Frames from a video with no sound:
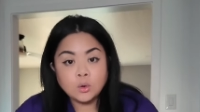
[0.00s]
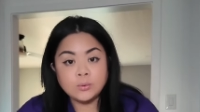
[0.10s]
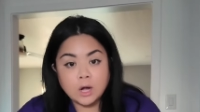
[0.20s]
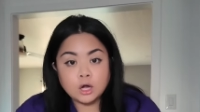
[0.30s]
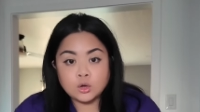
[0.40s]

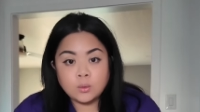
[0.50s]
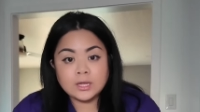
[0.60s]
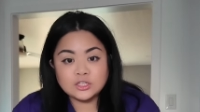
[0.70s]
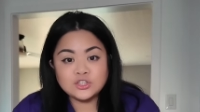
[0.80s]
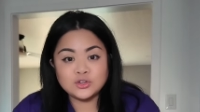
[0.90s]
We are
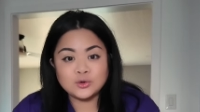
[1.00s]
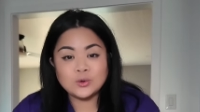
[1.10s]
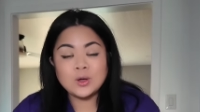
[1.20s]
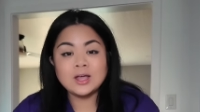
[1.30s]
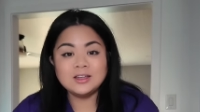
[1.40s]
going
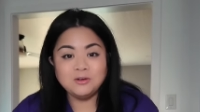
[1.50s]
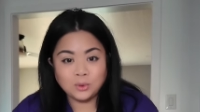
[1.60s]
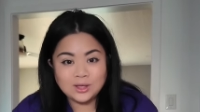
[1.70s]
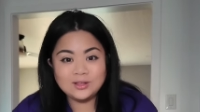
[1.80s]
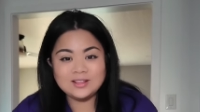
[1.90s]
to
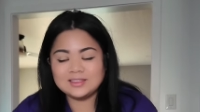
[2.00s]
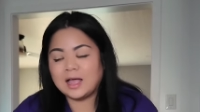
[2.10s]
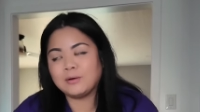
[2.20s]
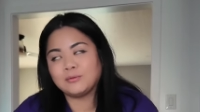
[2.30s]
pan